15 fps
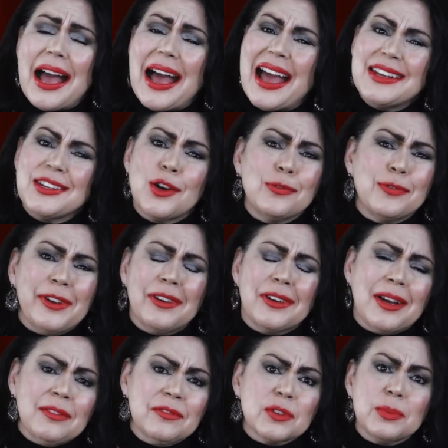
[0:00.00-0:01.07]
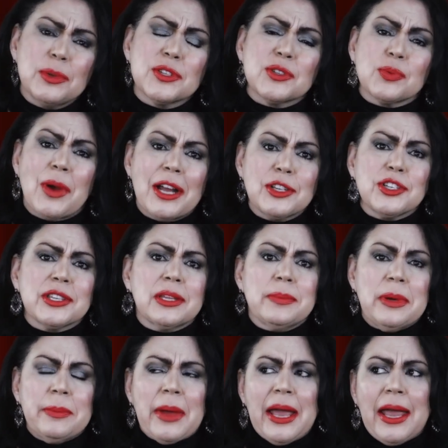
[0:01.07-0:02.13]
I don't feel comfortable swatching them
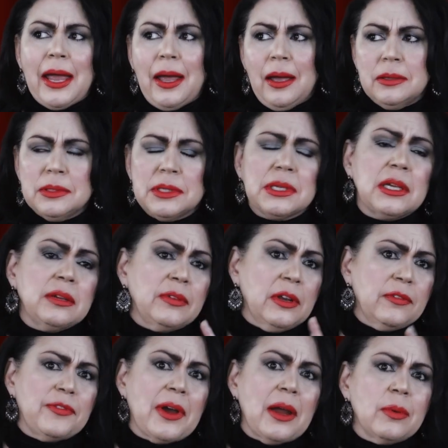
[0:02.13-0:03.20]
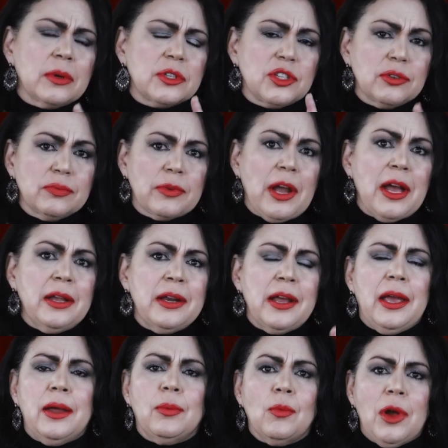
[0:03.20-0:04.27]
on my hands. Even if I were to run
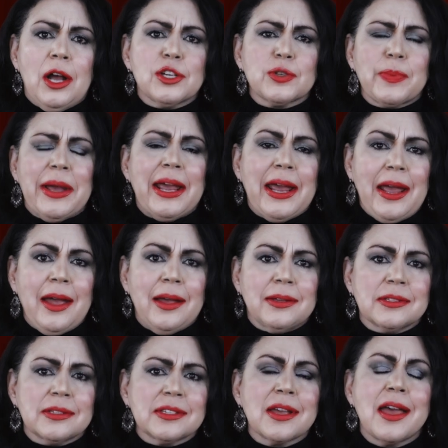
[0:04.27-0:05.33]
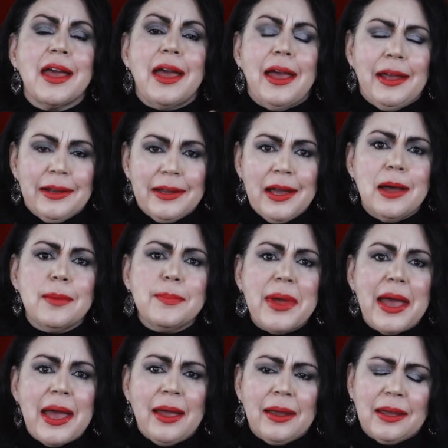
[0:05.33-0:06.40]
and wash my hands and come
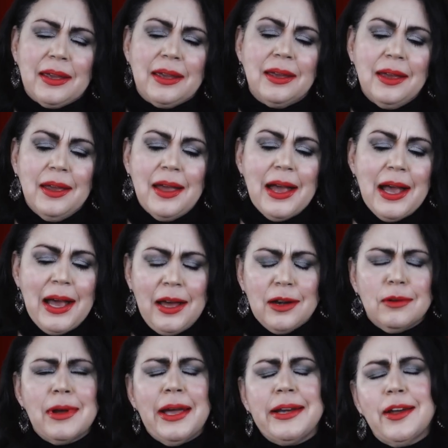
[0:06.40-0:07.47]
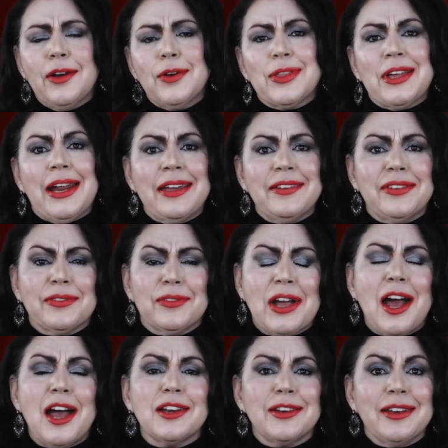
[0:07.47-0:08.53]
back, how do I know that I've
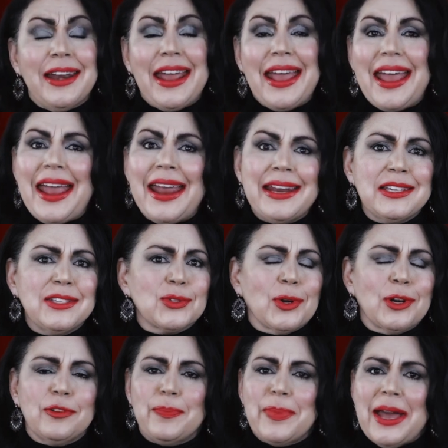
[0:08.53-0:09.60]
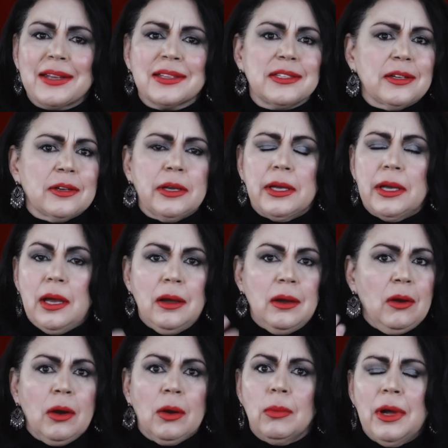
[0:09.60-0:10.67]
gotten any sort of bacteria
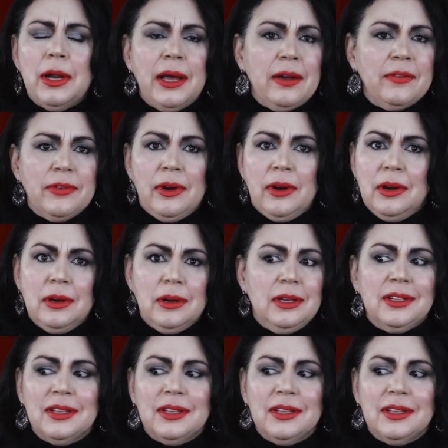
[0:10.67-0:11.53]
or whatever